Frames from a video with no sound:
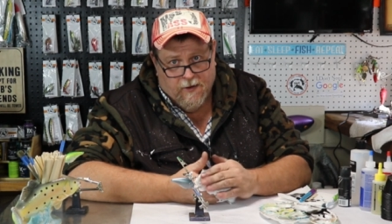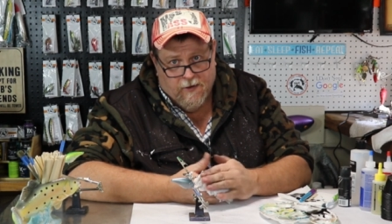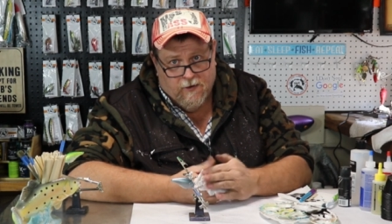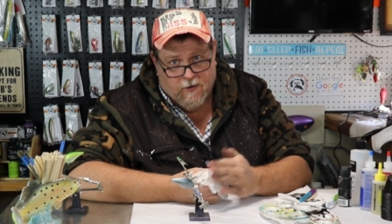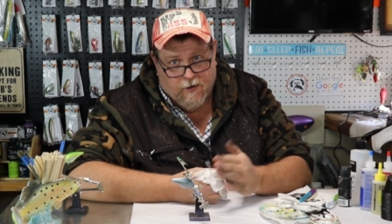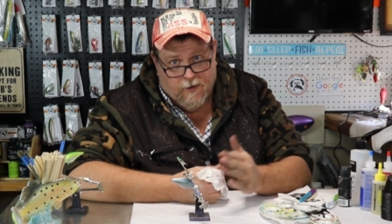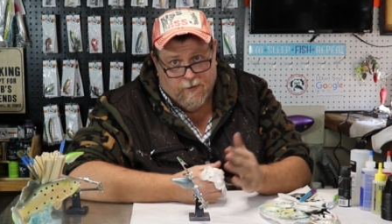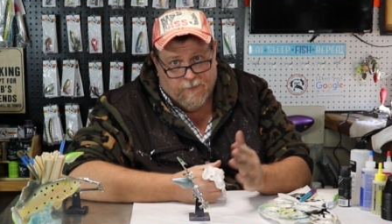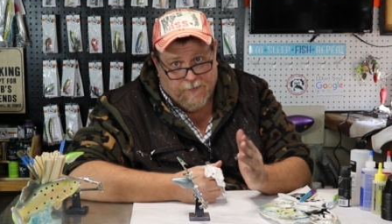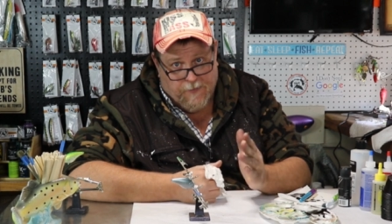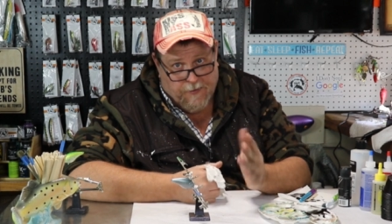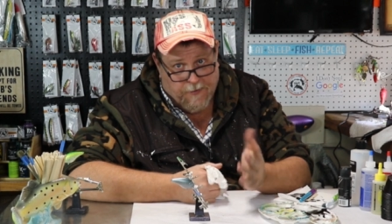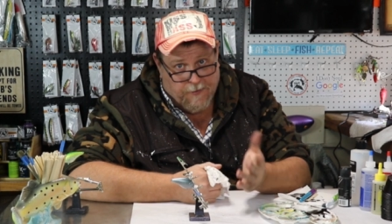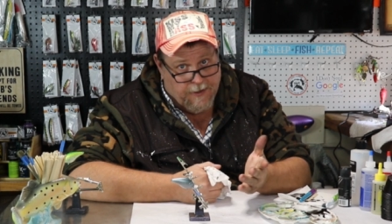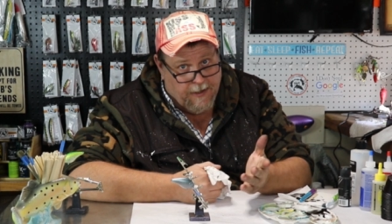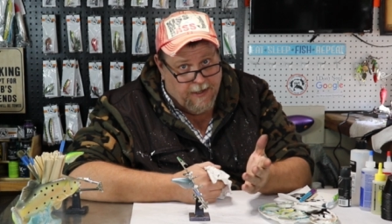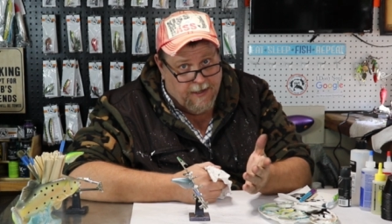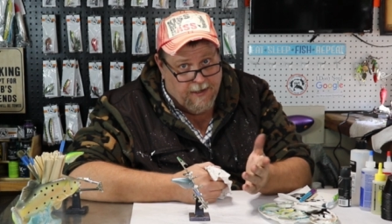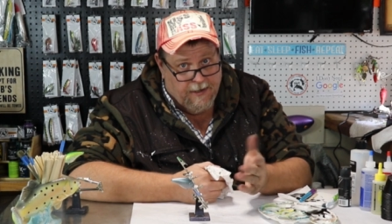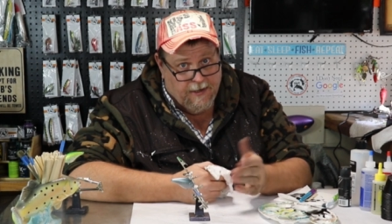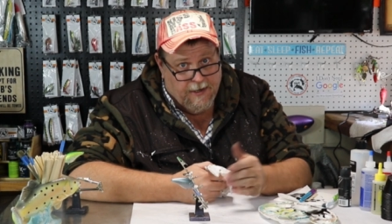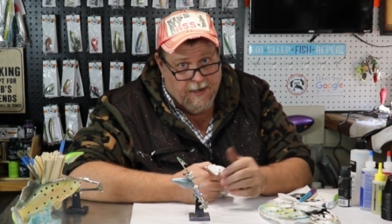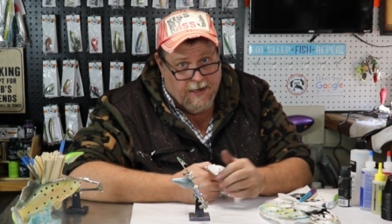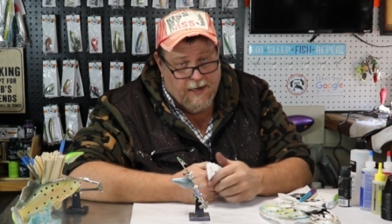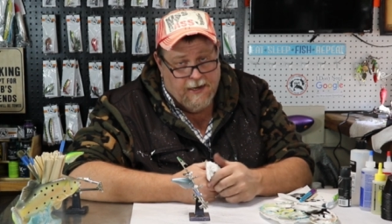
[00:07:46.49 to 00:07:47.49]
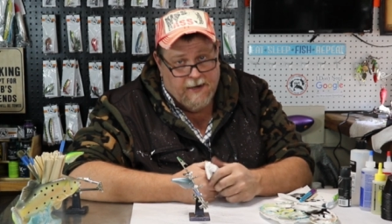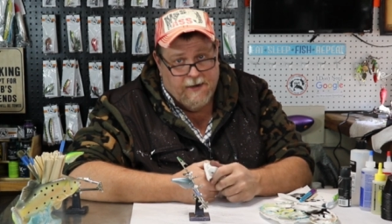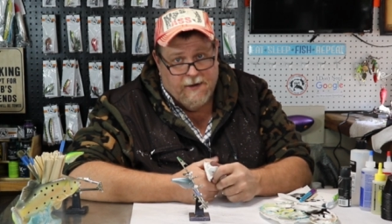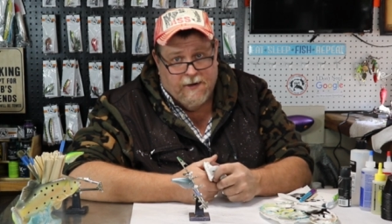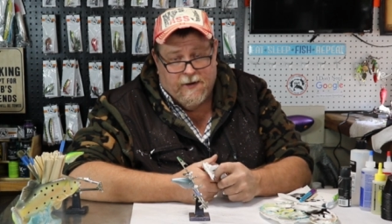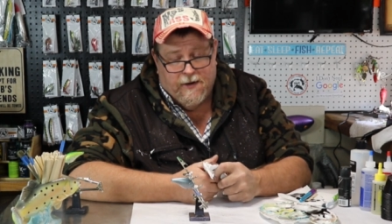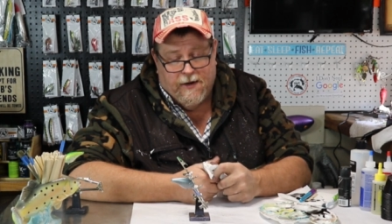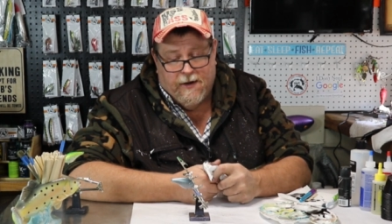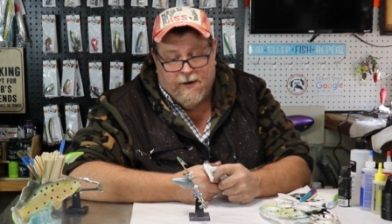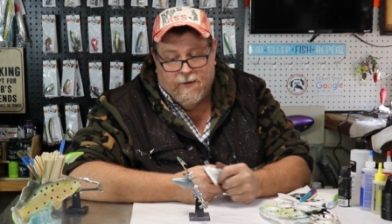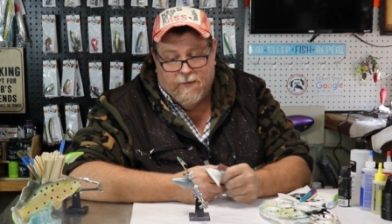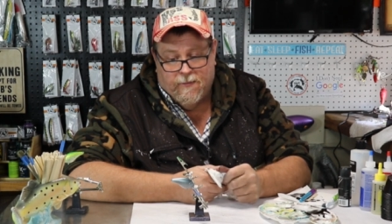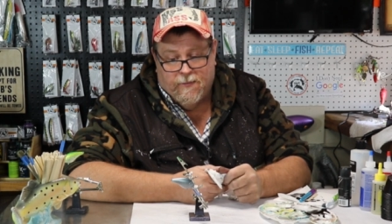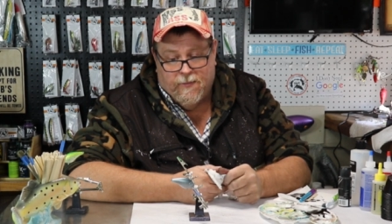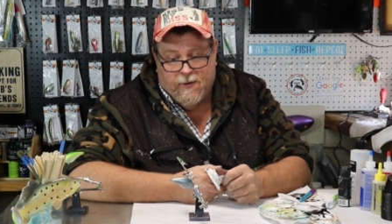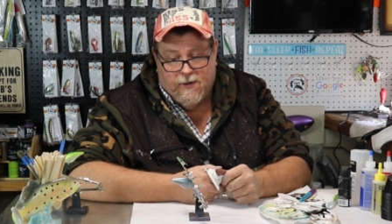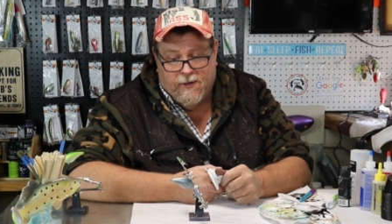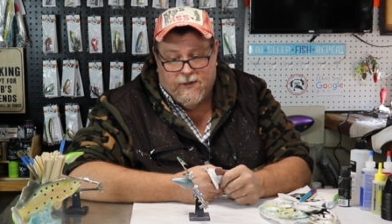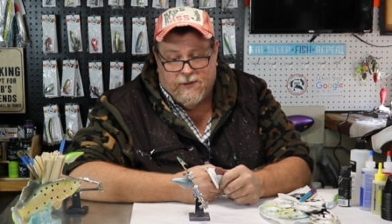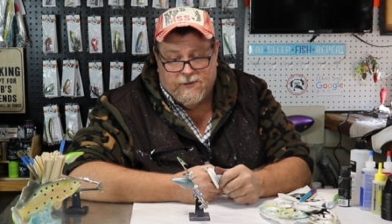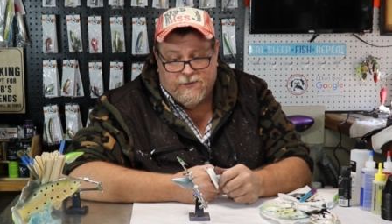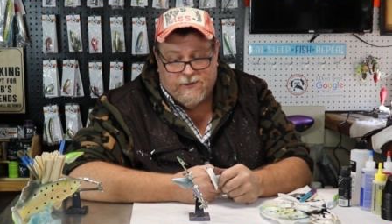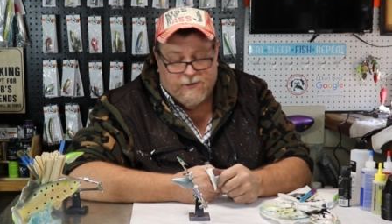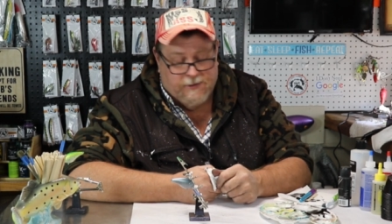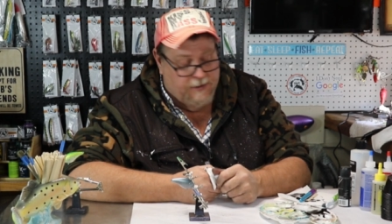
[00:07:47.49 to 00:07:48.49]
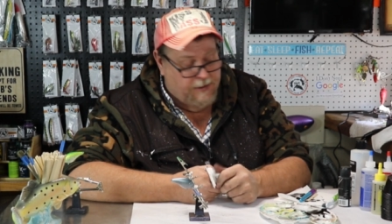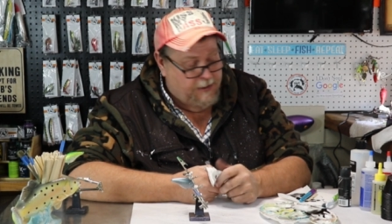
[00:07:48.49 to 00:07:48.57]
or if you're thinking of getting an airbrush